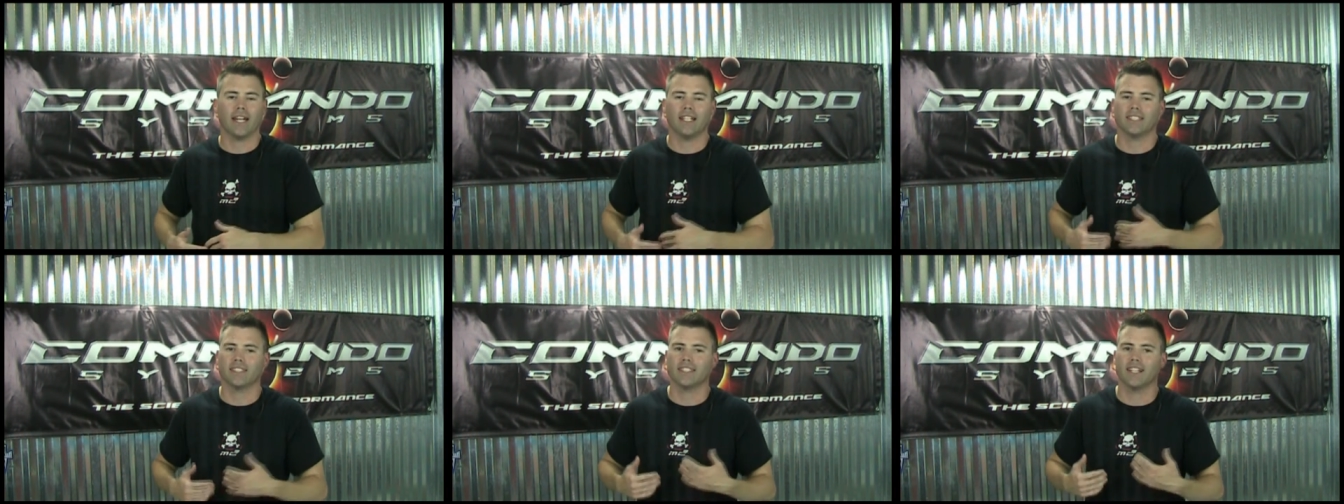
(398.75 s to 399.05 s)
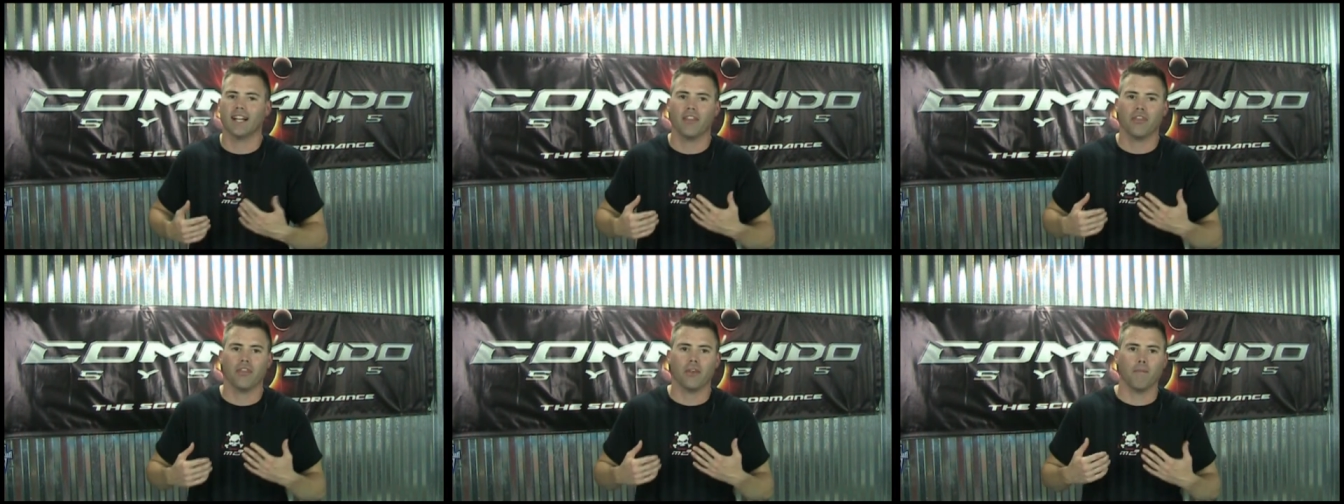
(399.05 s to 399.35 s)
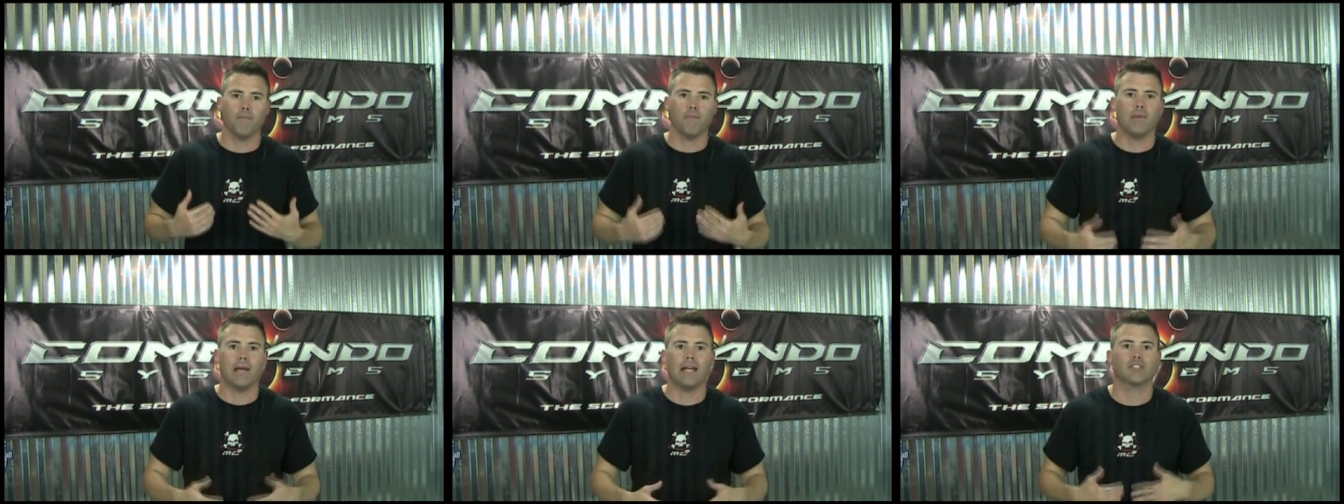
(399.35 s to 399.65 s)
and it's not the
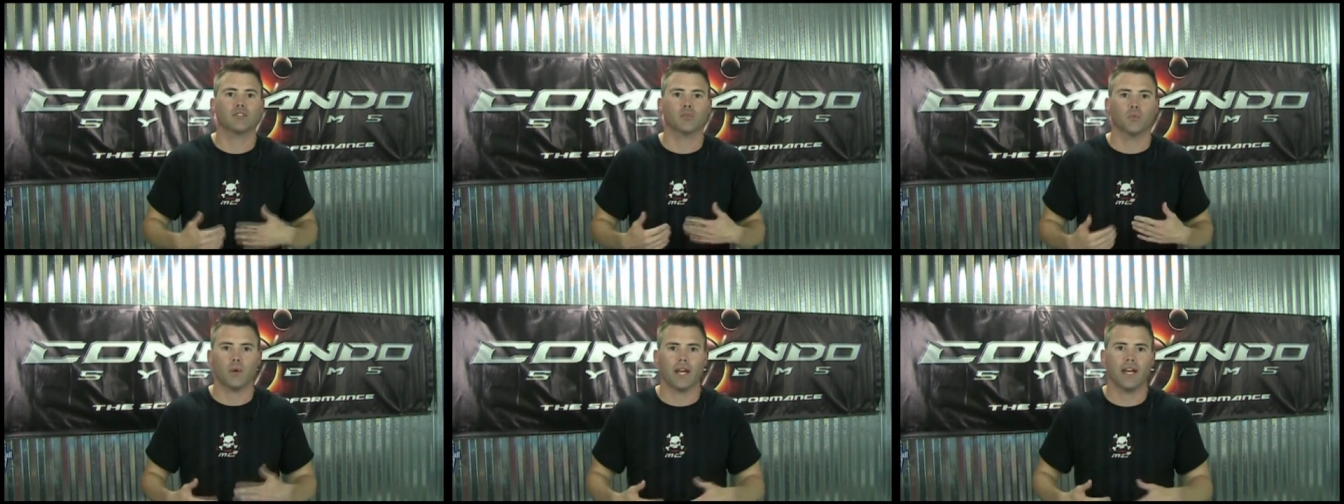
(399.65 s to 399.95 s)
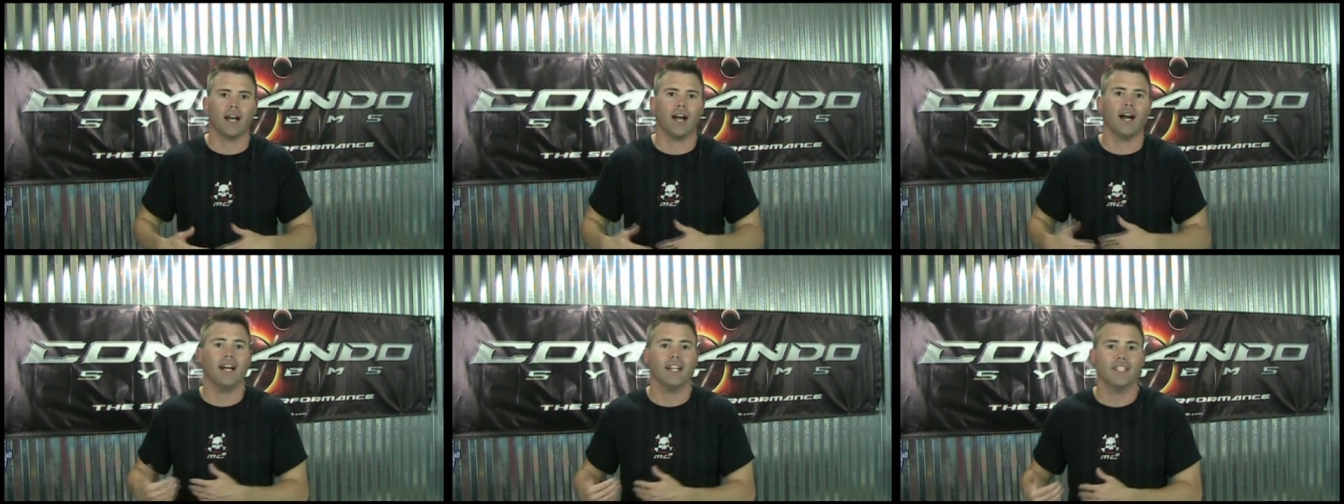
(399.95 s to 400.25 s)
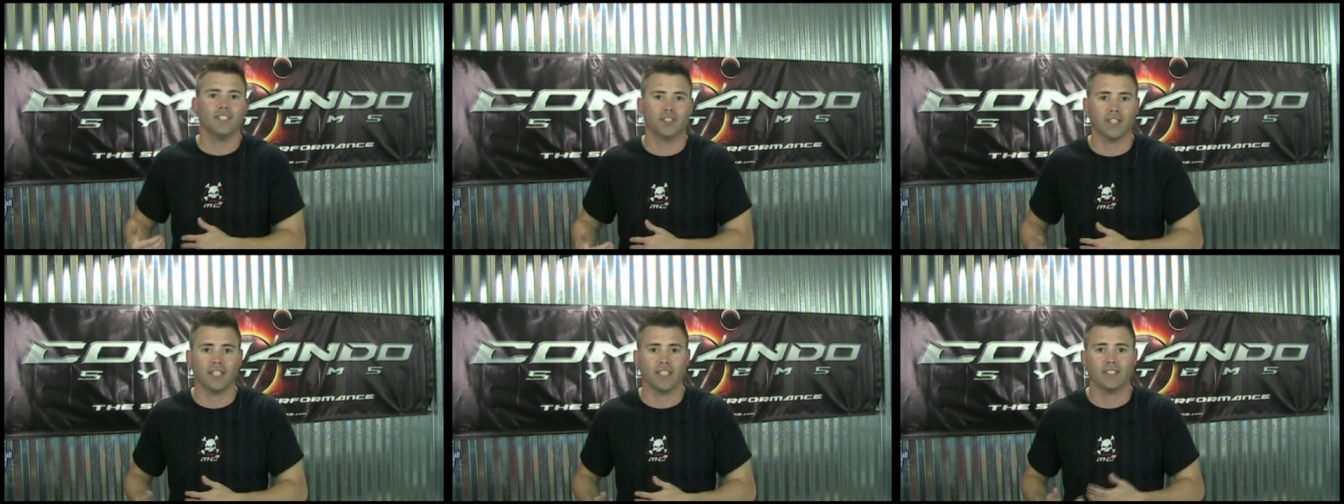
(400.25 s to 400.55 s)
best way to
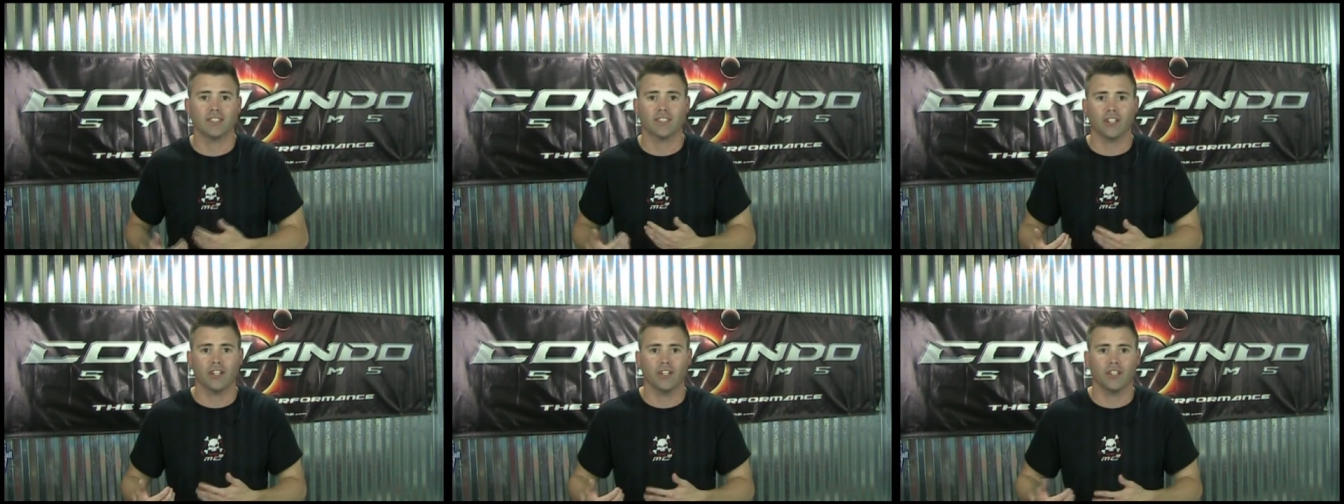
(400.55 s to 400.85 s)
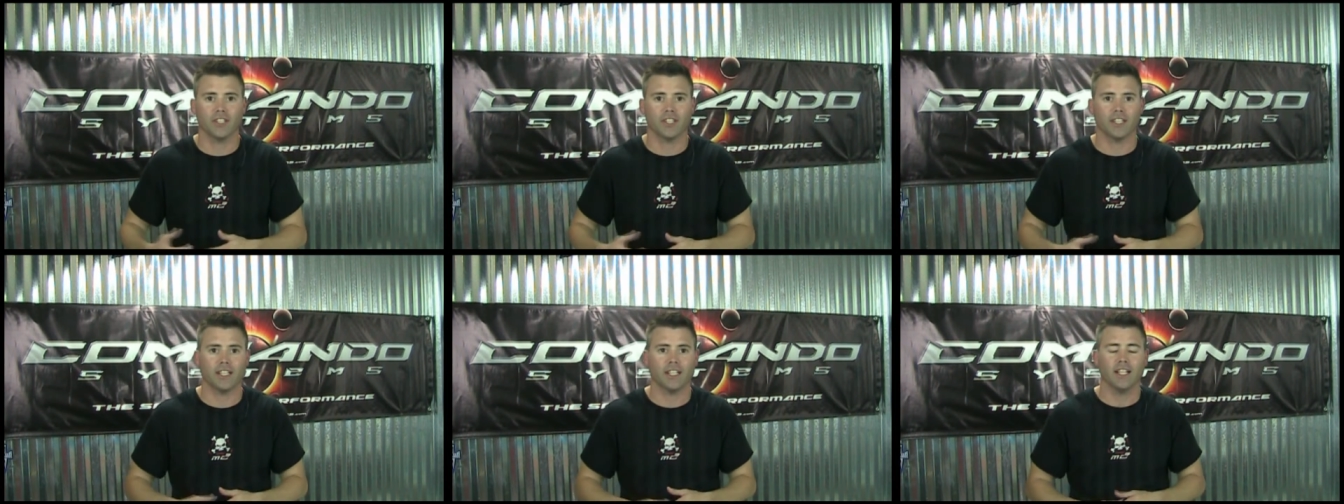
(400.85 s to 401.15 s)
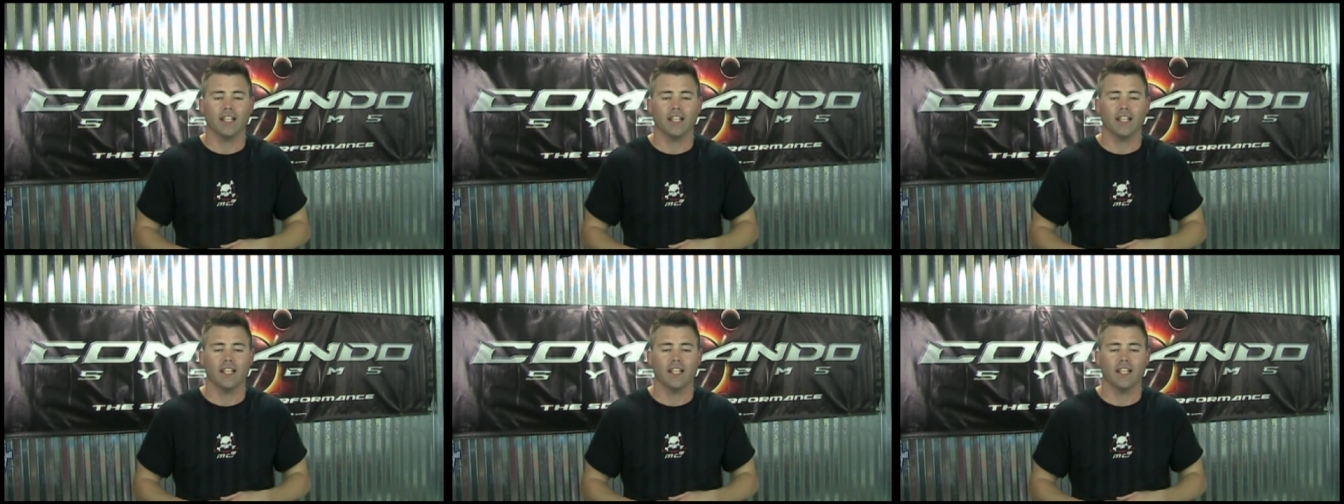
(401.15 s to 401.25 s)
hydrate, certainly.